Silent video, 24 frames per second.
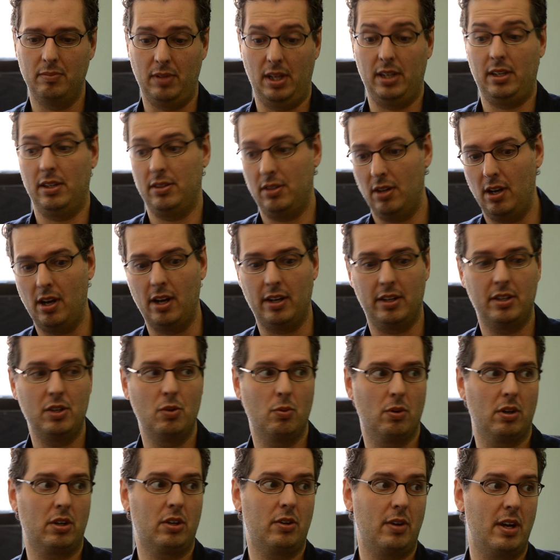like a dog. You
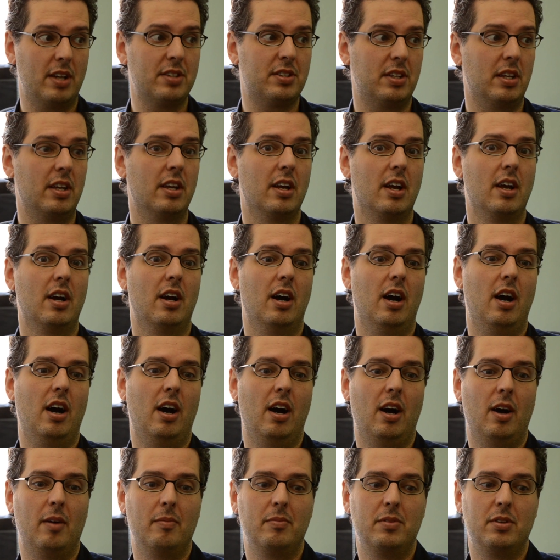work crazy.
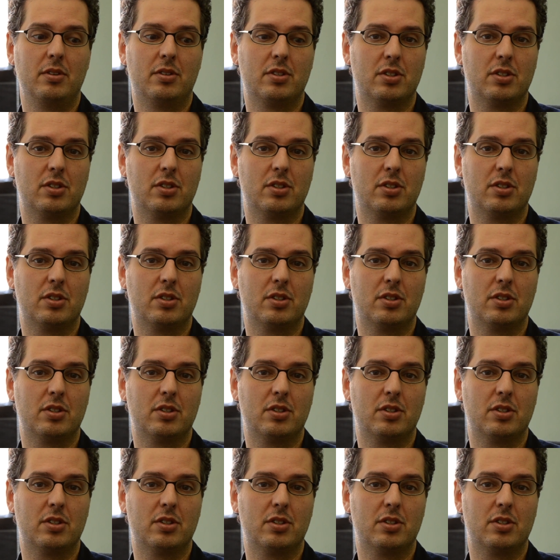You